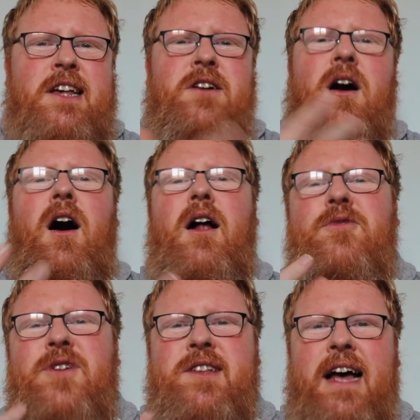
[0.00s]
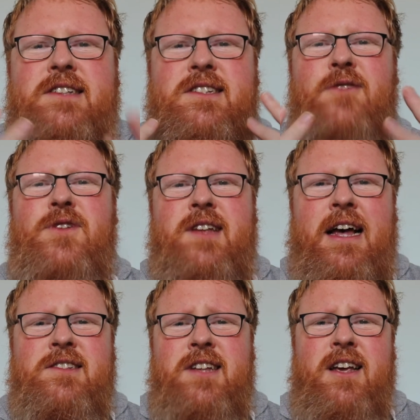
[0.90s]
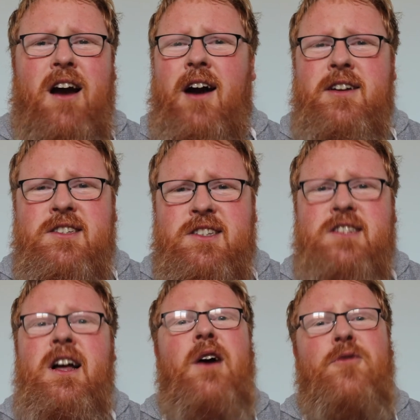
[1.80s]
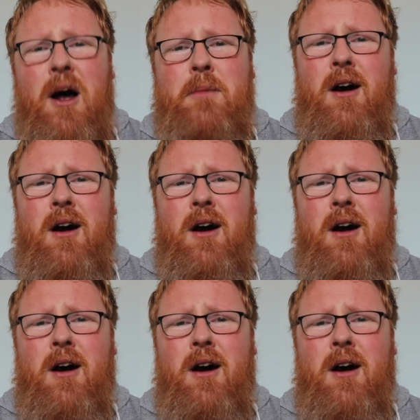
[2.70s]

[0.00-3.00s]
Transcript: These are all fantastic artists from